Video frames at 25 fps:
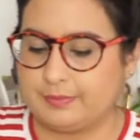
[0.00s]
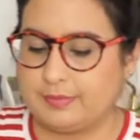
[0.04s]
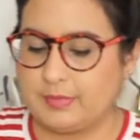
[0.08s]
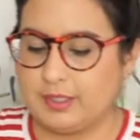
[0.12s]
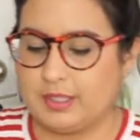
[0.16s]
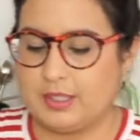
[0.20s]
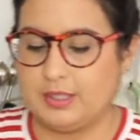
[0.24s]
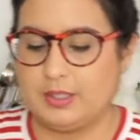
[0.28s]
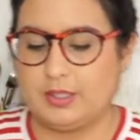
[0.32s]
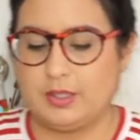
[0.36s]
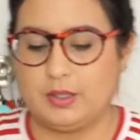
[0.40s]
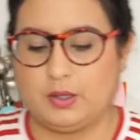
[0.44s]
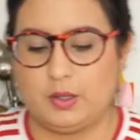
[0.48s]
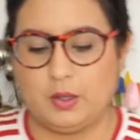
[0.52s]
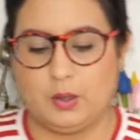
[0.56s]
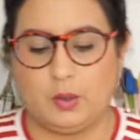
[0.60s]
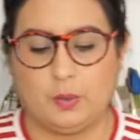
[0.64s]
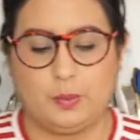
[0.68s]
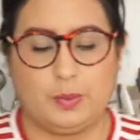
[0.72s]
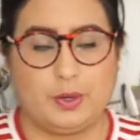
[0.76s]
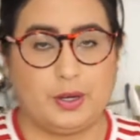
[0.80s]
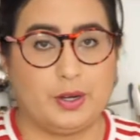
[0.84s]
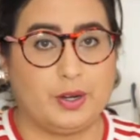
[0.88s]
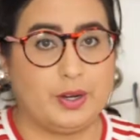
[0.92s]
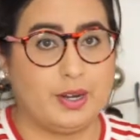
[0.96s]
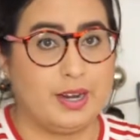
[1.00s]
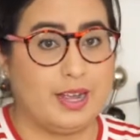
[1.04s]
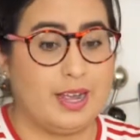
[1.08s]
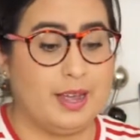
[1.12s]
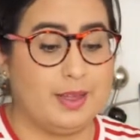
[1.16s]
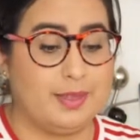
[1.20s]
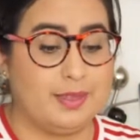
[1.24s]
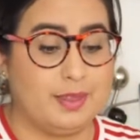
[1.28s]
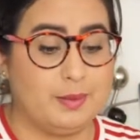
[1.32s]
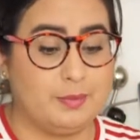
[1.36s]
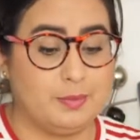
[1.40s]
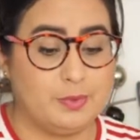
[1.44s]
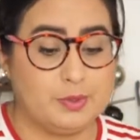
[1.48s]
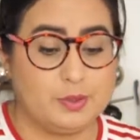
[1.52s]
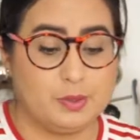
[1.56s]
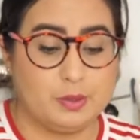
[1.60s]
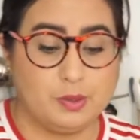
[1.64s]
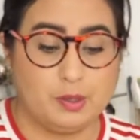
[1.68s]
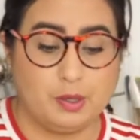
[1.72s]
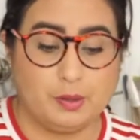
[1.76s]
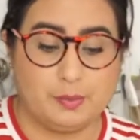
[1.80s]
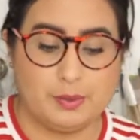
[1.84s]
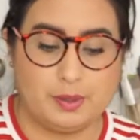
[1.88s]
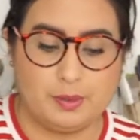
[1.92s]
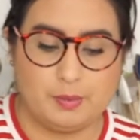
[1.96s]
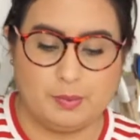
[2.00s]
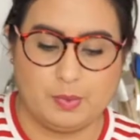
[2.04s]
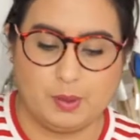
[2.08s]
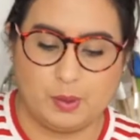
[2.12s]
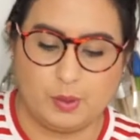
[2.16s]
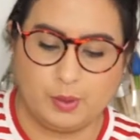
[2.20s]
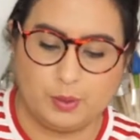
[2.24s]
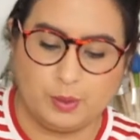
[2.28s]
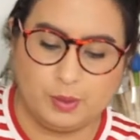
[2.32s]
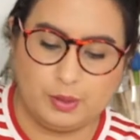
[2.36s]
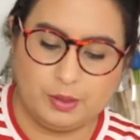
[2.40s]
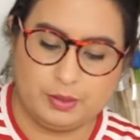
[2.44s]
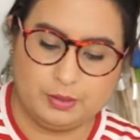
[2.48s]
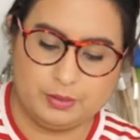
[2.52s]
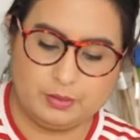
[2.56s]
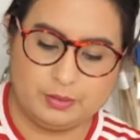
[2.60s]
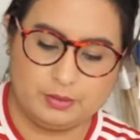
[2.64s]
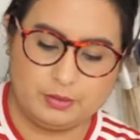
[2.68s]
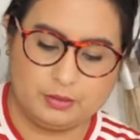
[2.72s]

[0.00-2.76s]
So we're gonna add them to our bowl.